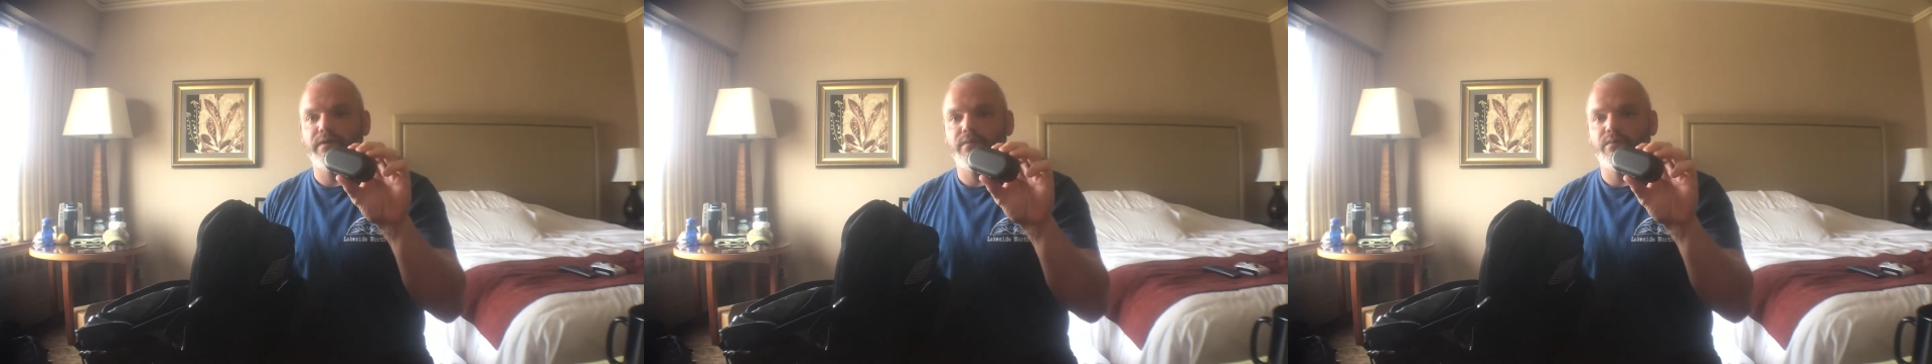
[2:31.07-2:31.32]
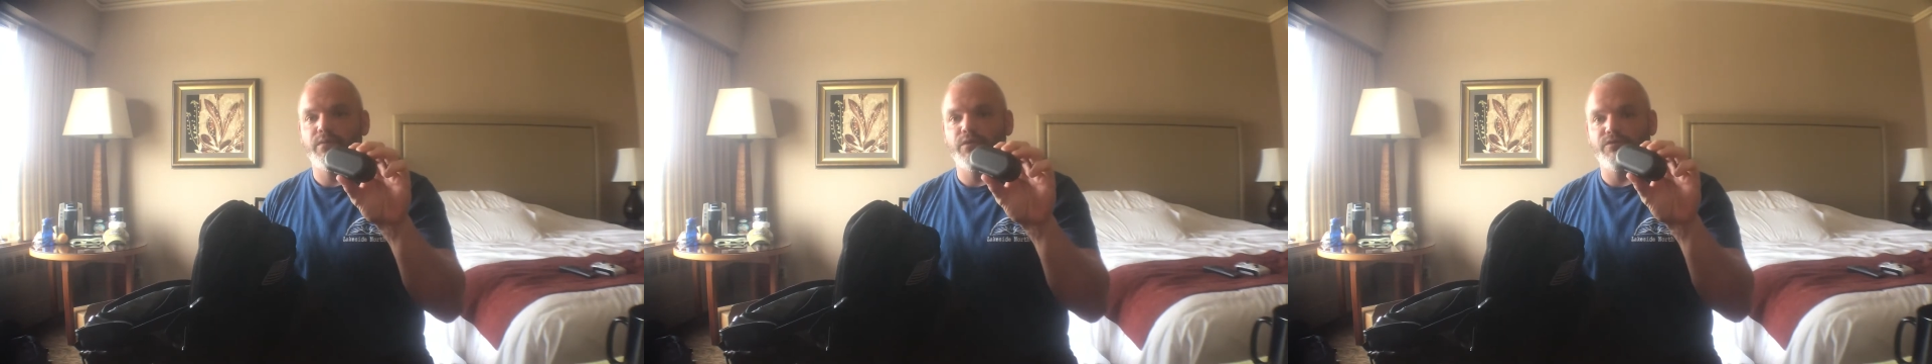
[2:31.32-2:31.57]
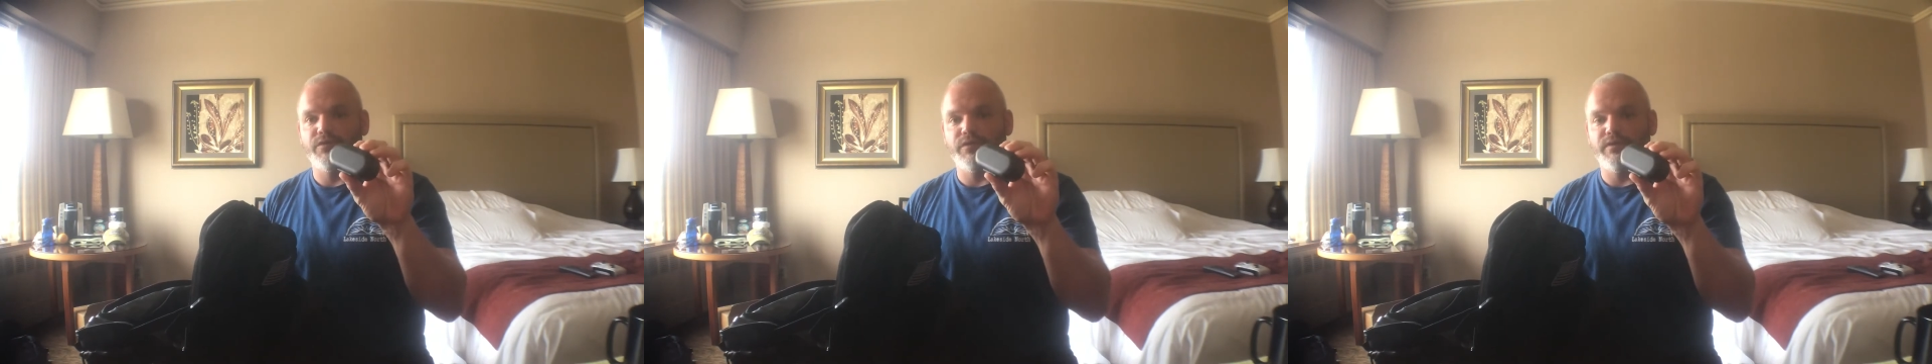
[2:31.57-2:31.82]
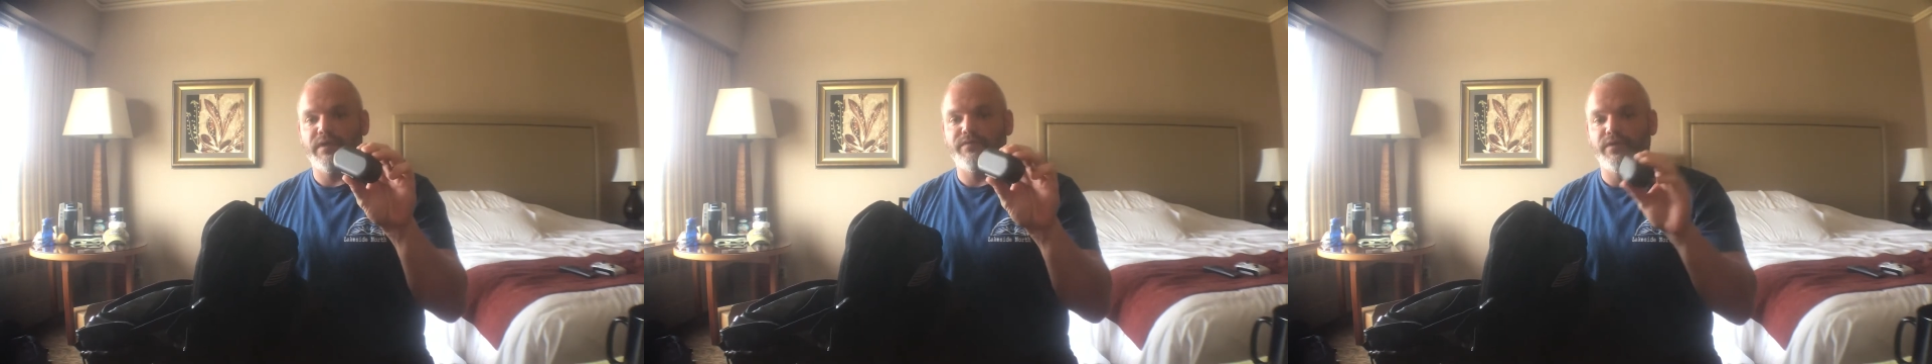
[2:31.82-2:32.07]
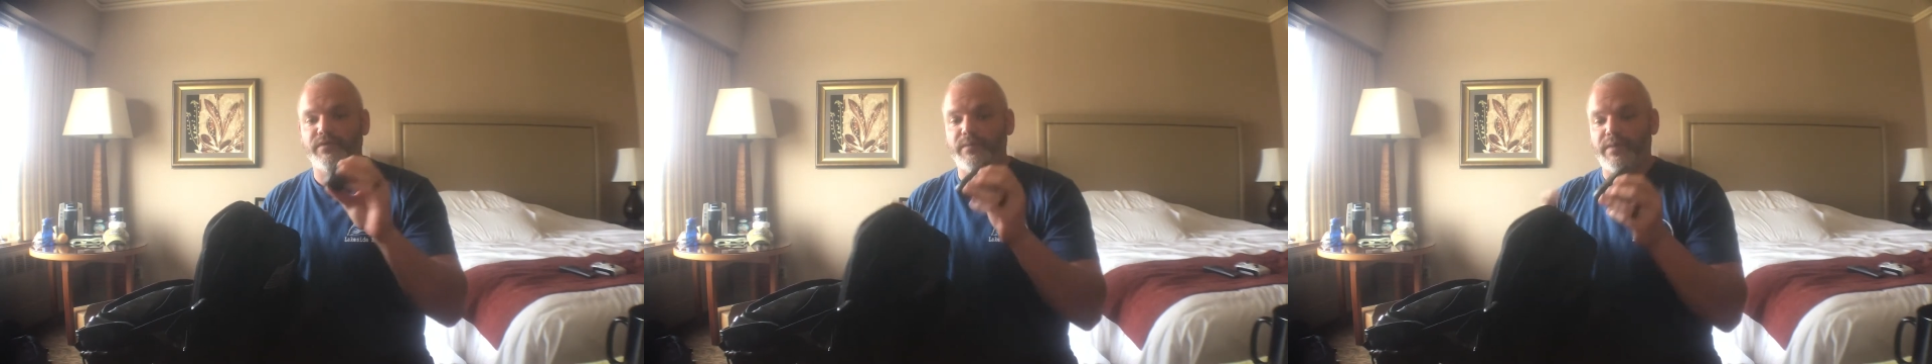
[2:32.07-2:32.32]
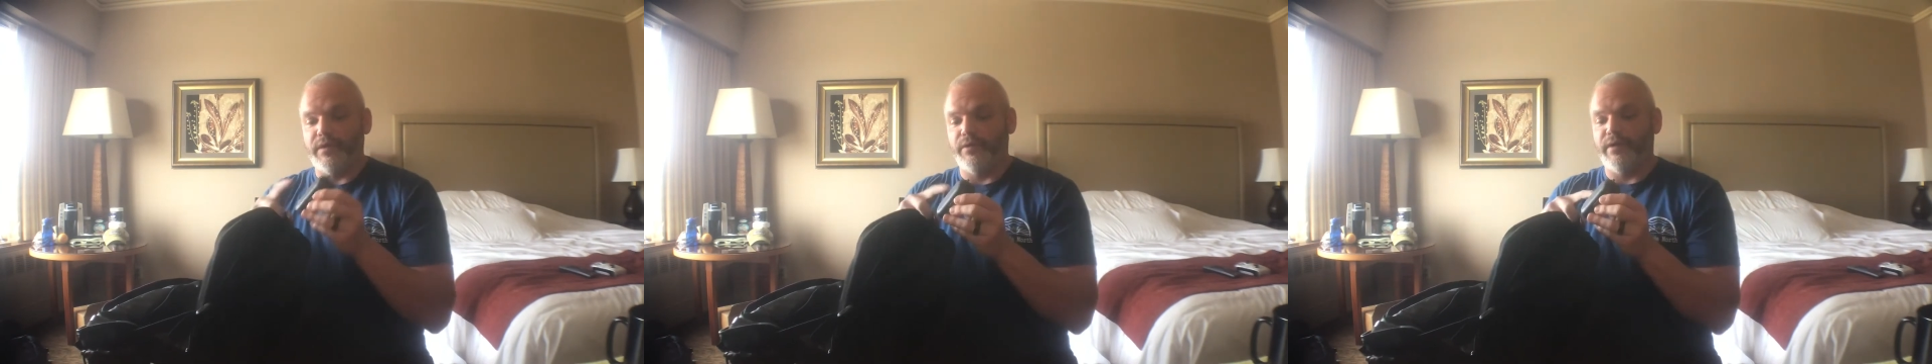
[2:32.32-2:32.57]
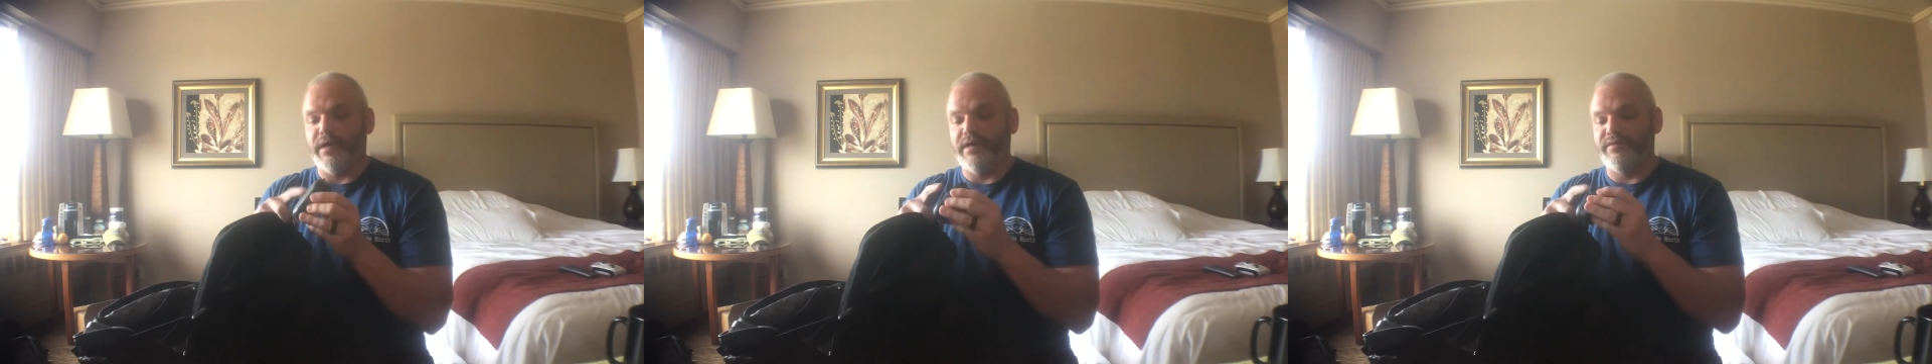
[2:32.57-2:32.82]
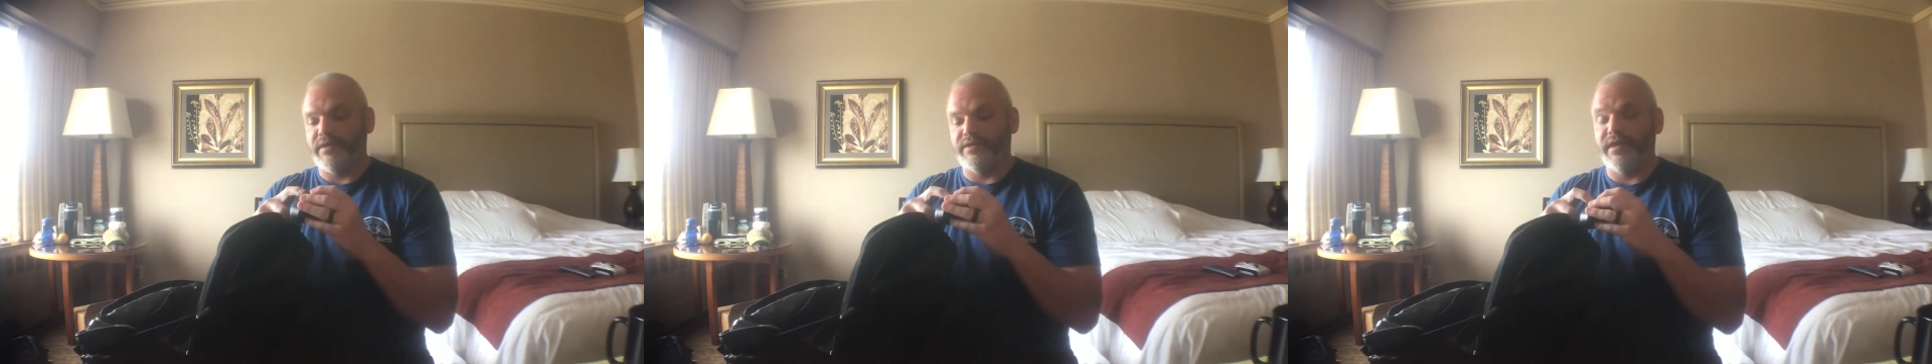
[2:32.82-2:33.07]
Bluetooth headphones have been great.
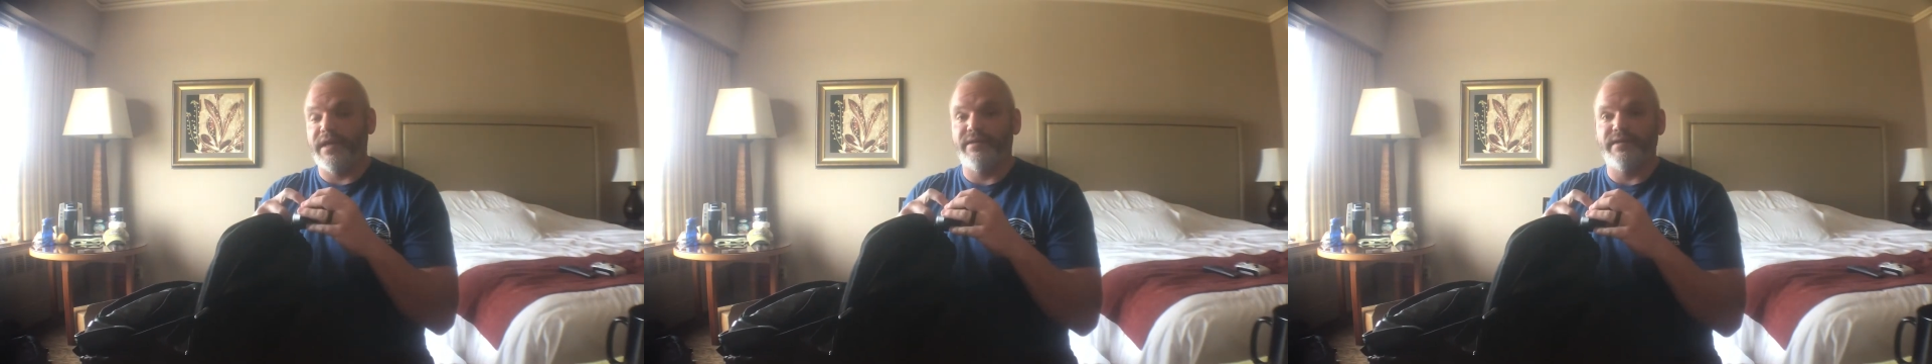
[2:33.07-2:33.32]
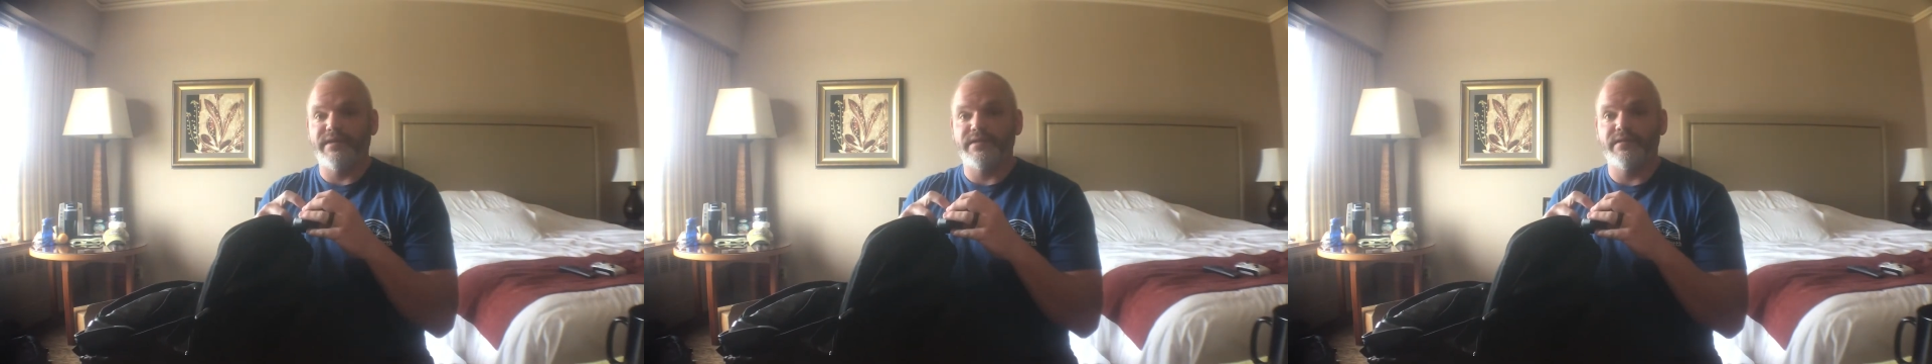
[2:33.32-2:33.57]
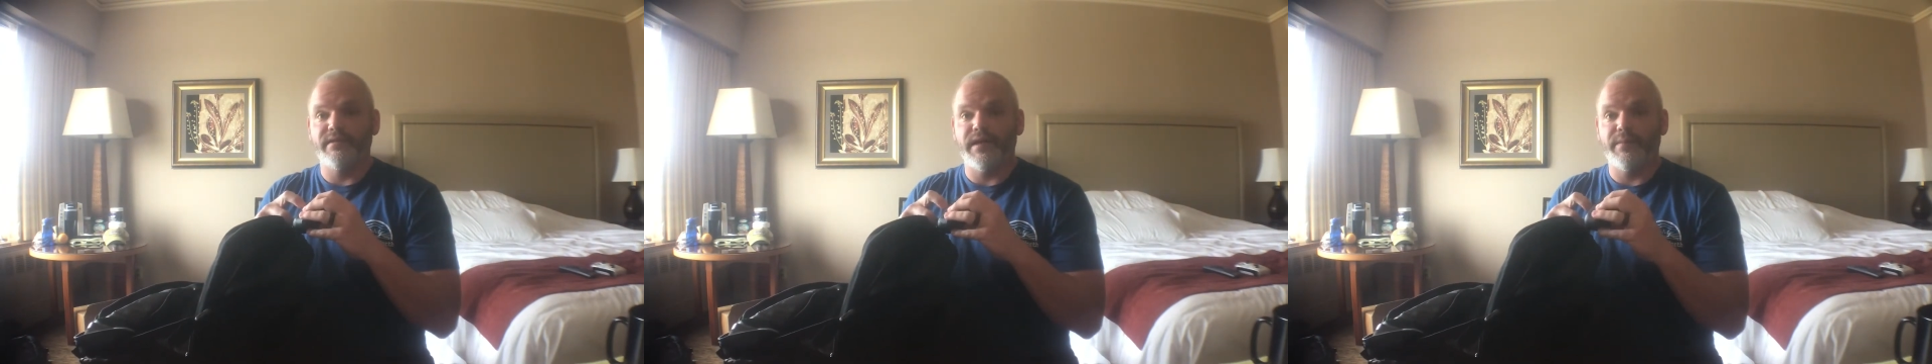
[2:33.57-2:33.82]
I've actually had these.